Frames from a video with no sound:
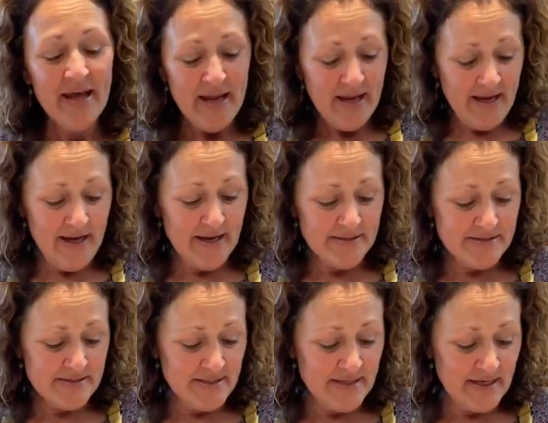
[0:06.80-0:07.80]
And
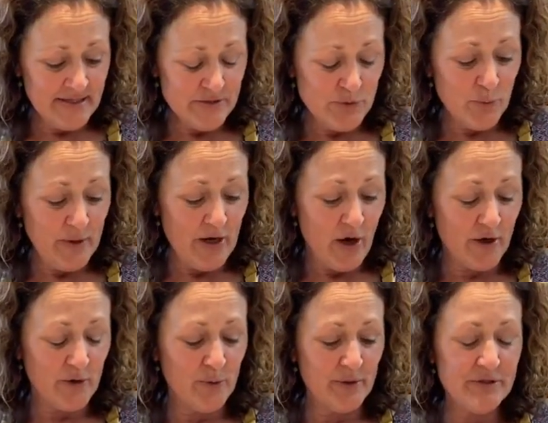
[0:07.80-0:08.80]
tonight we are
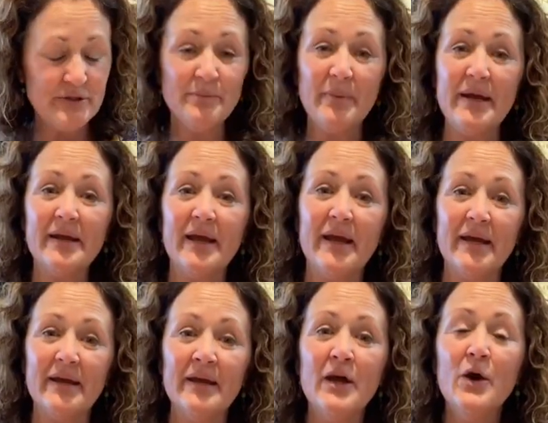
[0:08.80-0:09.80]
going to make
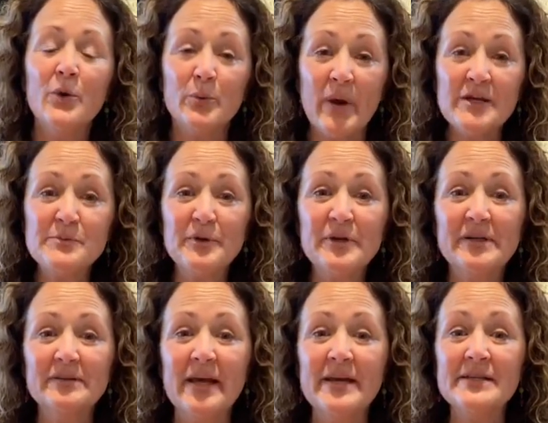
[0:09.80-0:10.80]
a raspberry
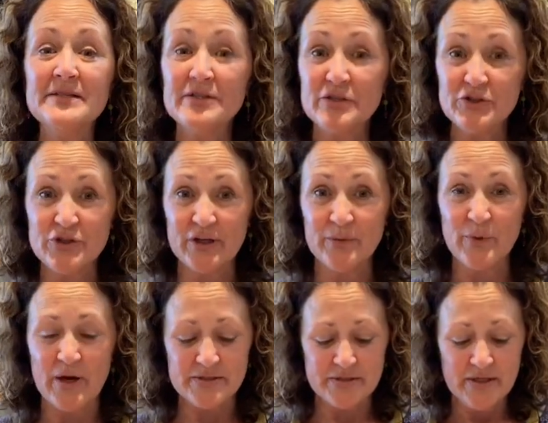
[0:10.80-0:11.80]
glazed chicken
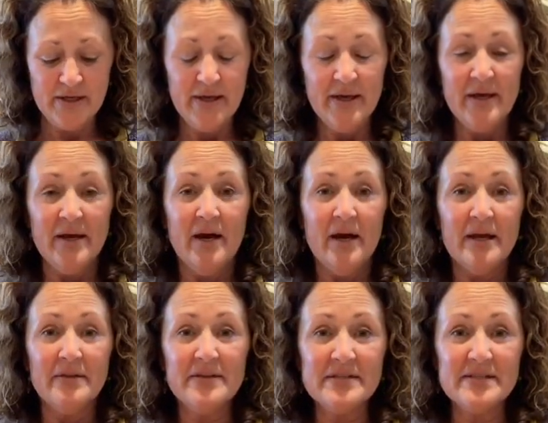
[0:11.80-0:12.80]
breast.
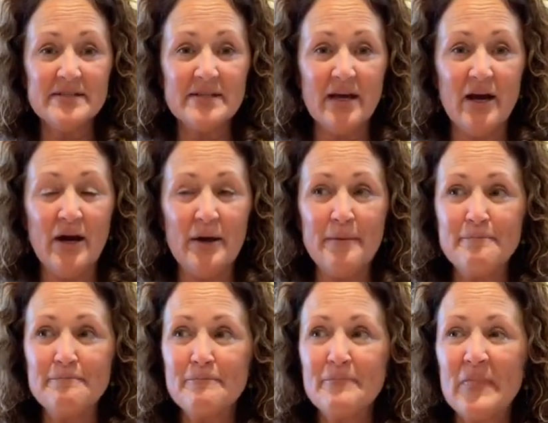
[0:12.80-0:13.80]
This is
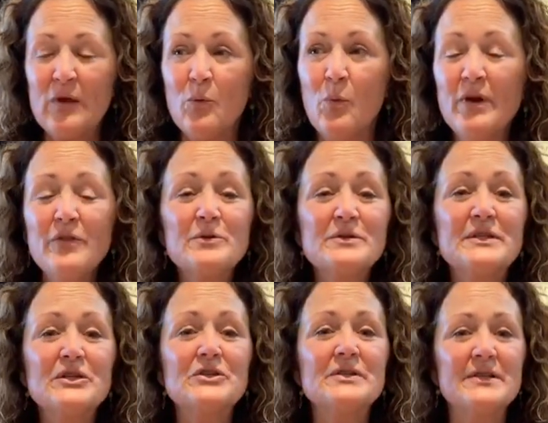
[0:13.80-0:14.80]
one of those
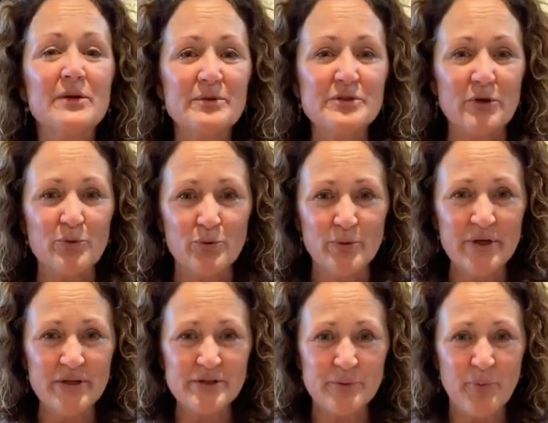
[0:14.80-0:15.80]
dishes that was a real
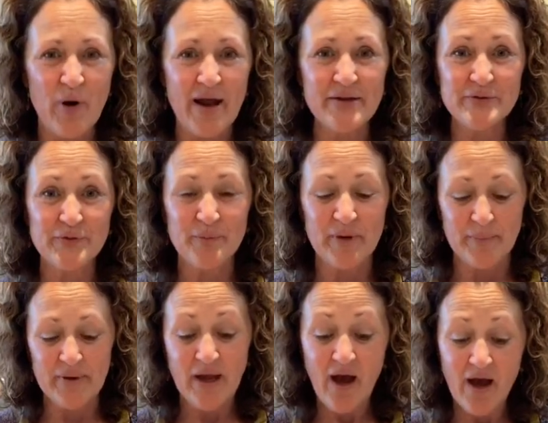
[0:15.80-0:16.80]
surprise for me
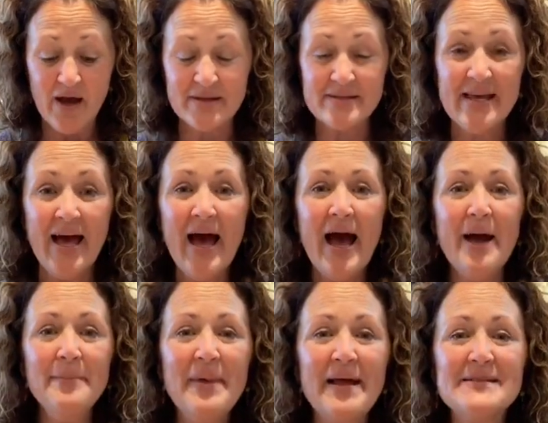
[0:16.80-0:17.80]
because
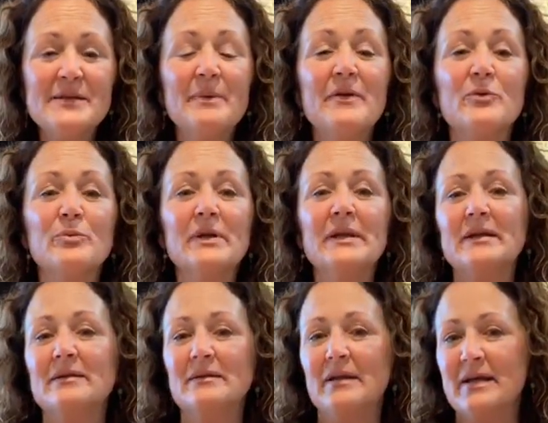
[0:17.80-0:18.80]
I'm not somebody that really
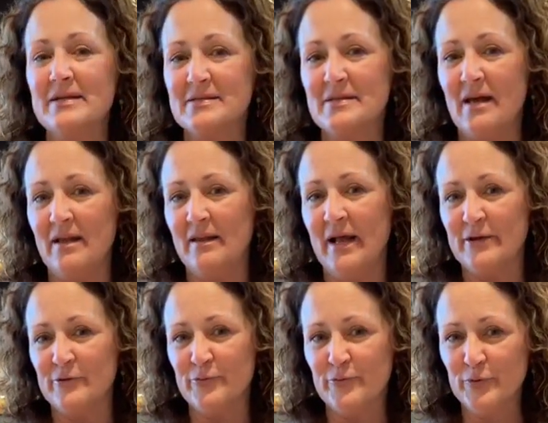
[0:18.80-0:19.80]
likes a lot of
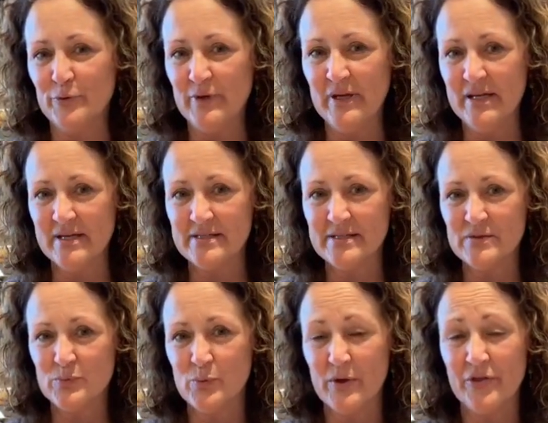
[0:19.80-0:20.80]
fruitiness
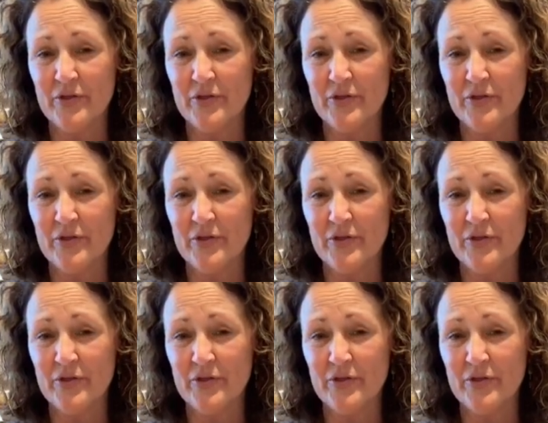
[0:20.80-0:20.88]
with